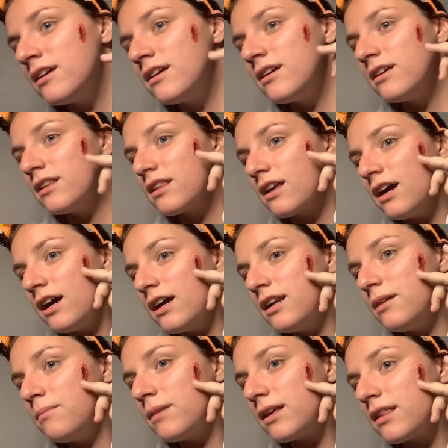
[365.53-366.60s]
It's kind of
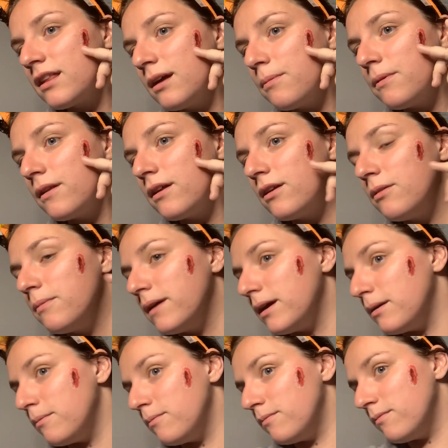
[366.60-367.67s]
messed up a little bit,
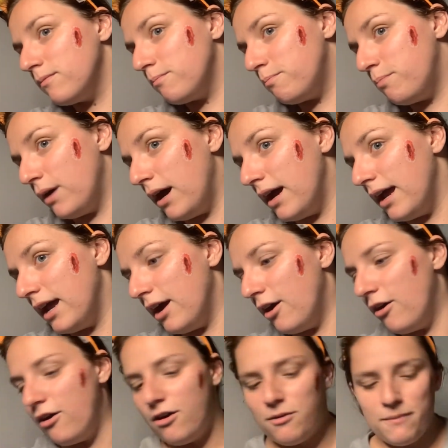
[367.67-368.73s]
but
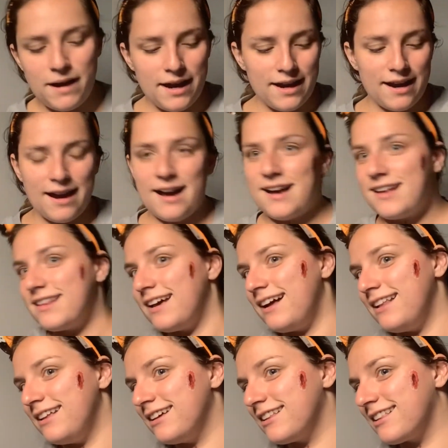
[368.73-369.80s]
oh my God,
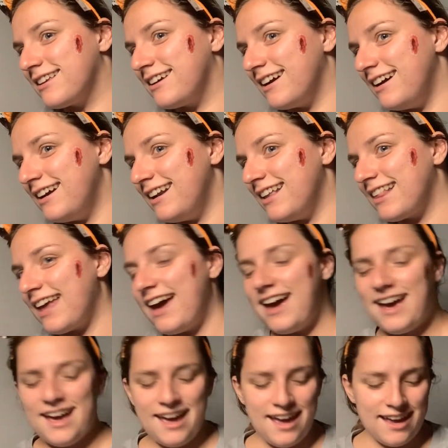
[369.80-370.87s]
that looks good as
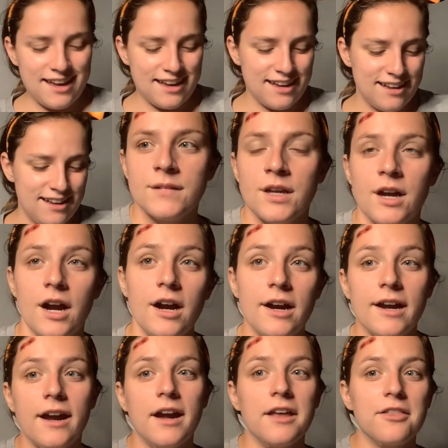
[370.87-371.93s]
heck. All right
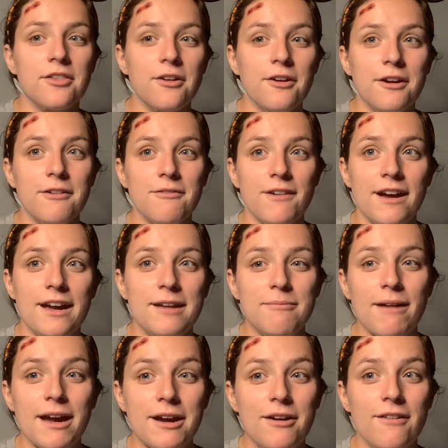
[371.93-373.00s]
guys, so I ran
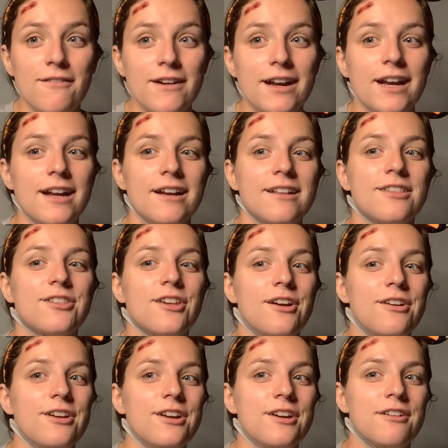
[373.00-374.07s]
back over here to show
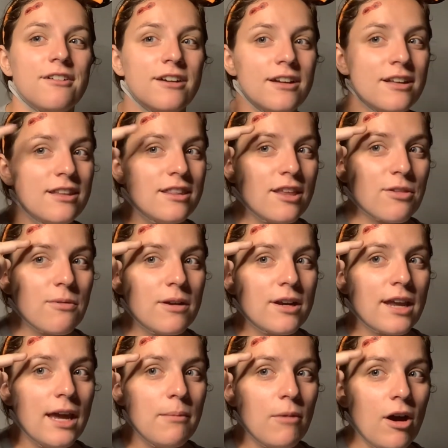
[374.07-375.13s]
you. This one
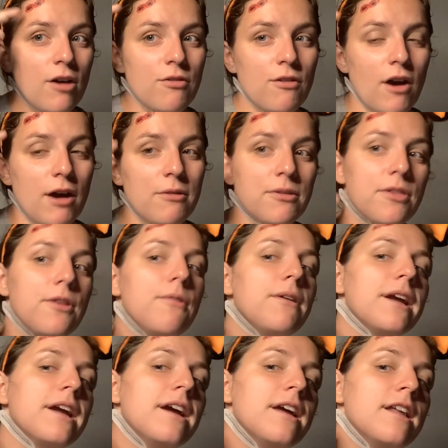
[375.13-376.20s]
came off while I was doing
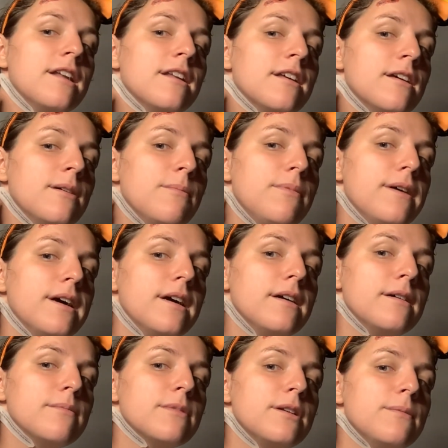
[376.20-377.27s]
it, but I'm
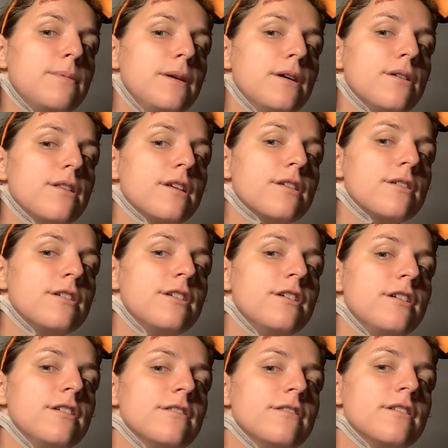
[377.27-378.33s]
gonna peel this one off.